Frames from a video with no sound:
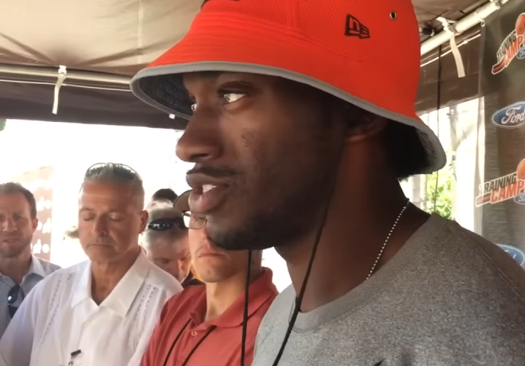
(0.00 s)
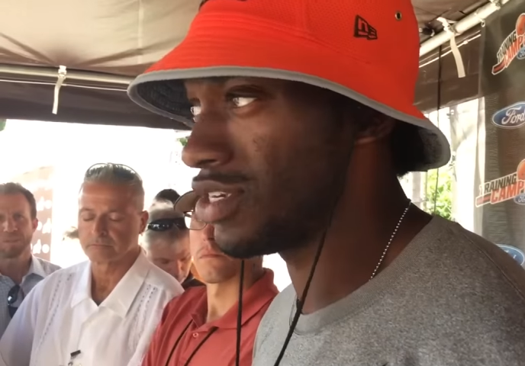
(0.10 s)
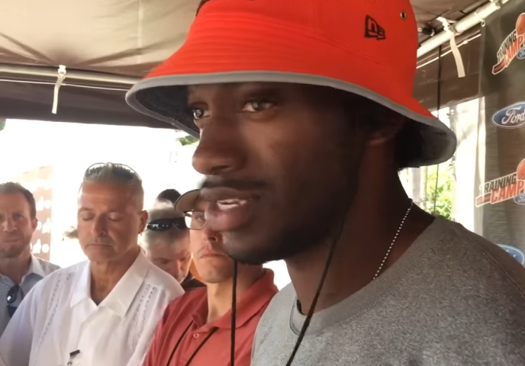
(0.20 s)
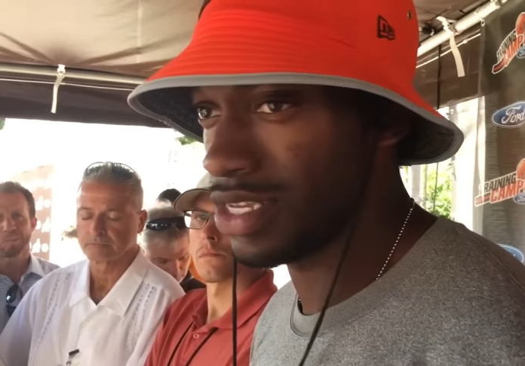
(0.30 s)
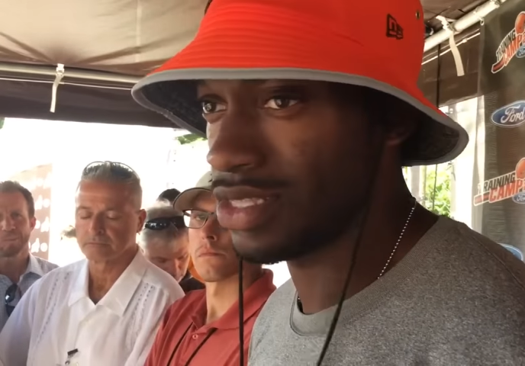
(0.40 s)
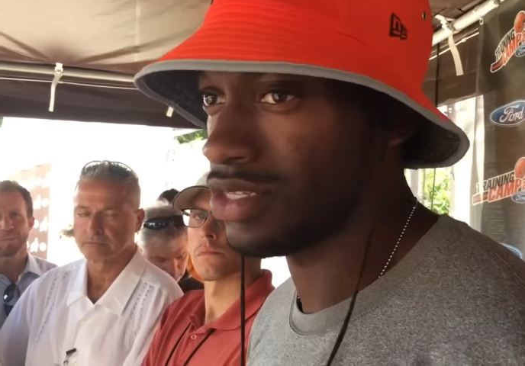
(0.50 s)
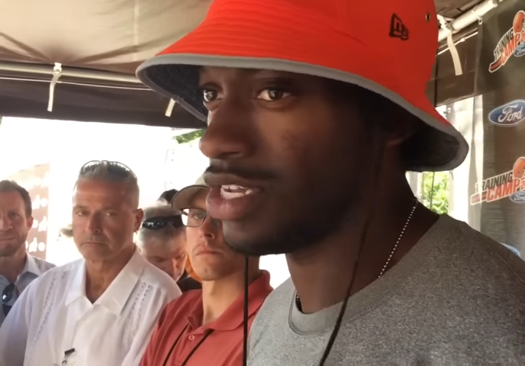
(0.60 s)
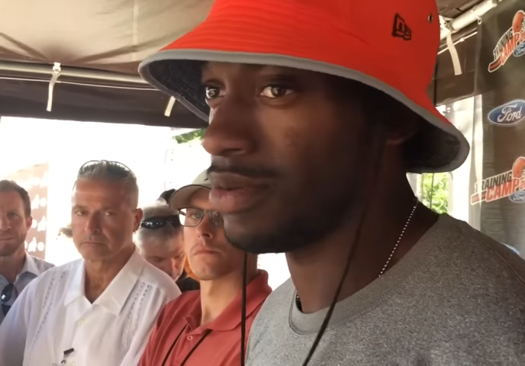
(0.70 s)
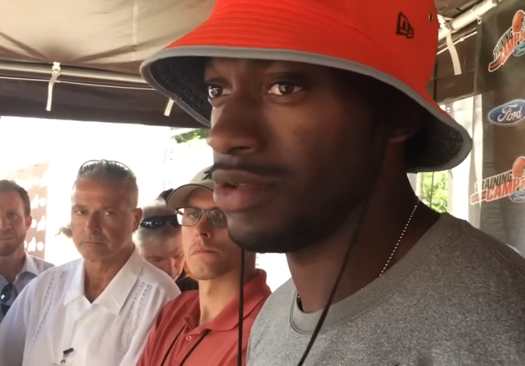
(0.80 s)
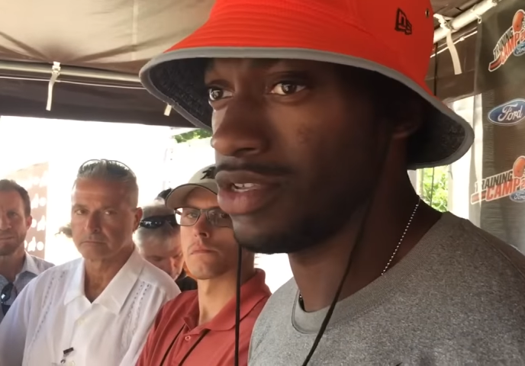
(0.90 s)
Speaker 1: you're going to get the
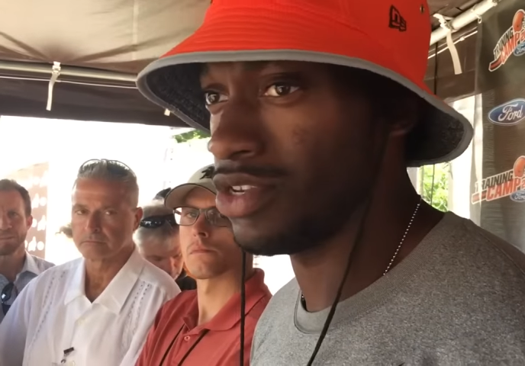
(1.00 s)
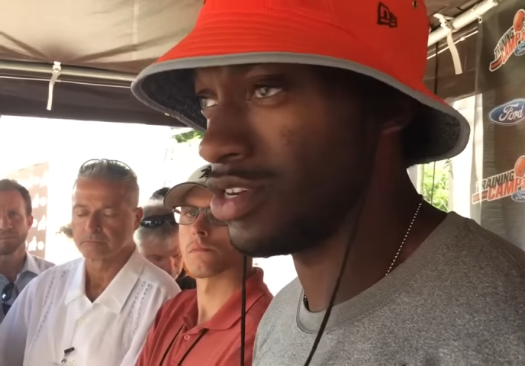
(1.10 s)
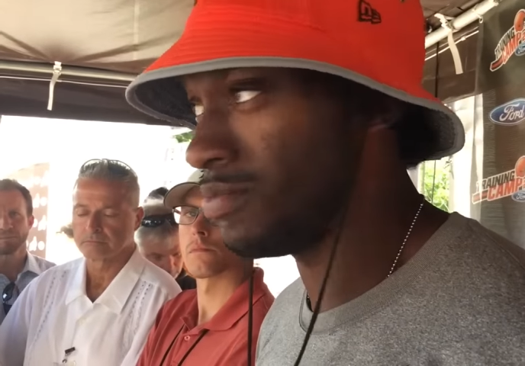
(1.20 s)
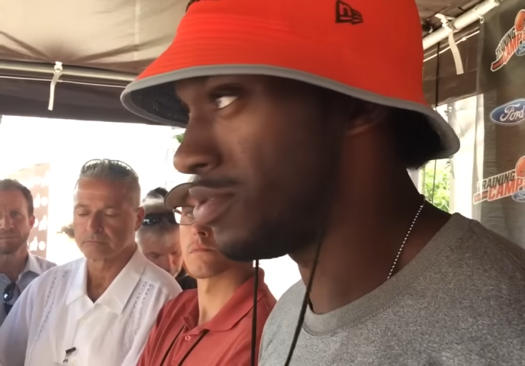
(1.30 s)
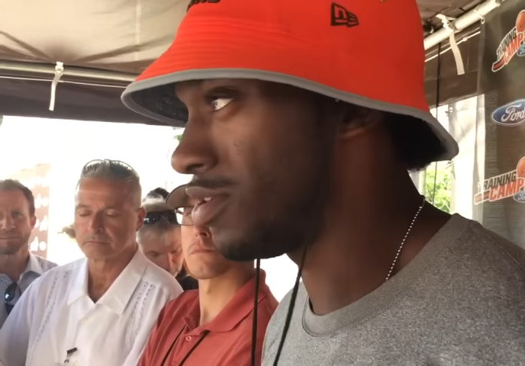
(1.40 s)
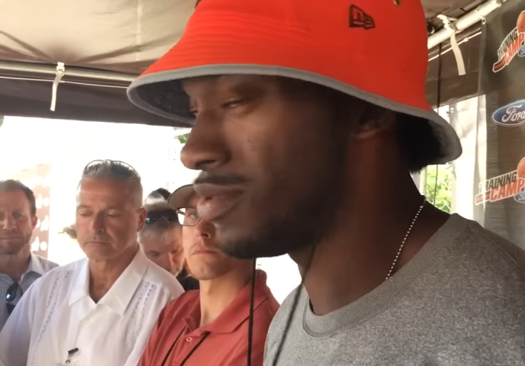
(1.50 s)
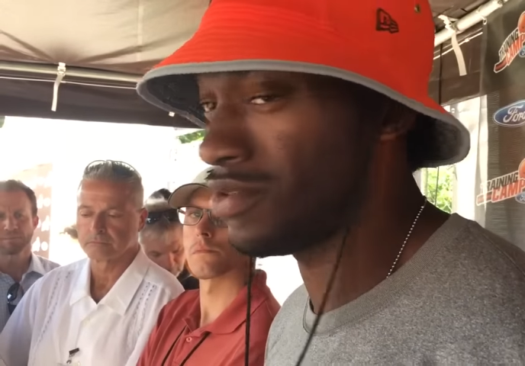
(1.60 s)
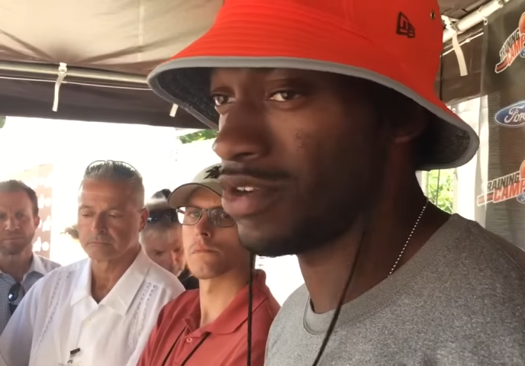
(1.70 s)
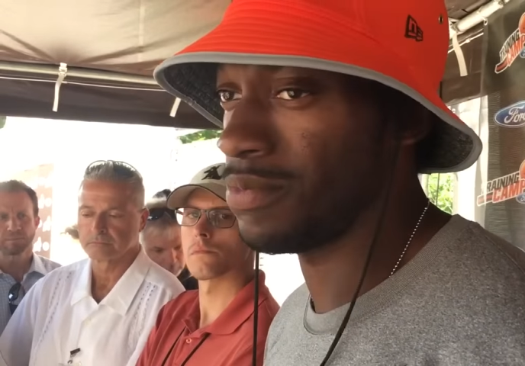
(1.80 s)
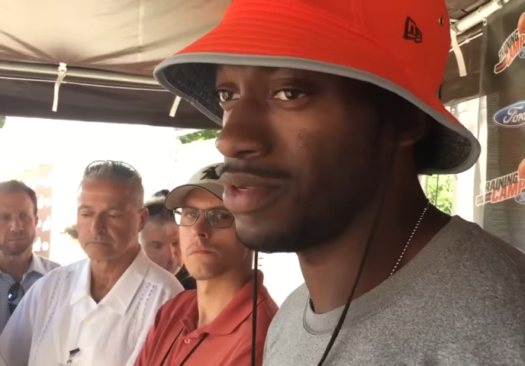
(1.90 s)
job done. You're going to put them in the
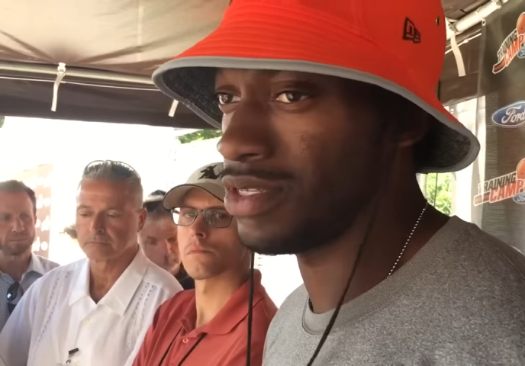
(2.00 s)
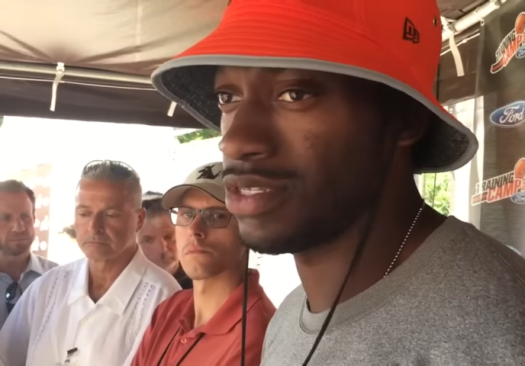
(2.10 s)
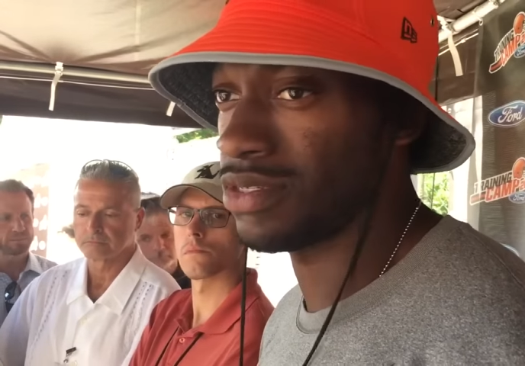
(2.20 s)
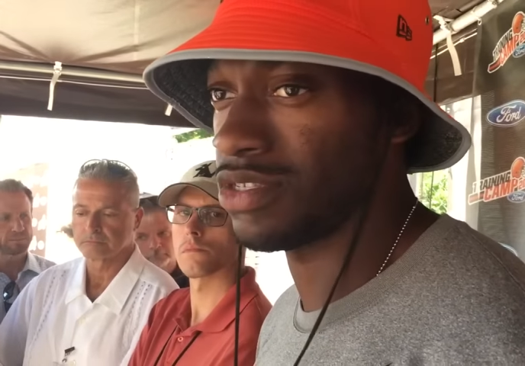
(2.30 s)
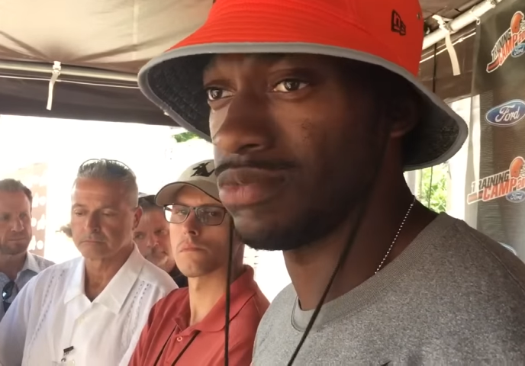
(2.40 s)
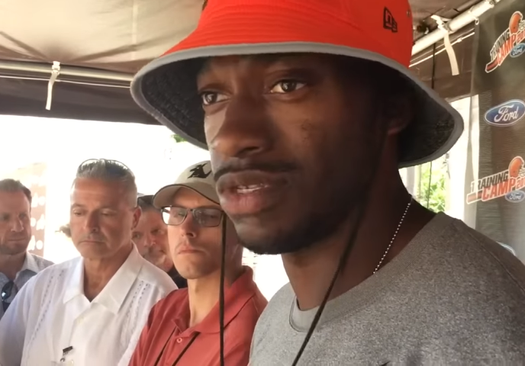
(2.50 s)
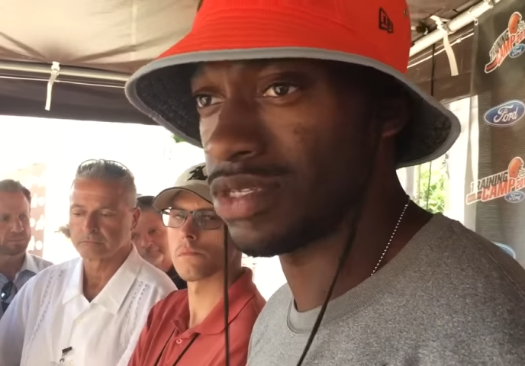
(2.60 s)
right positions to be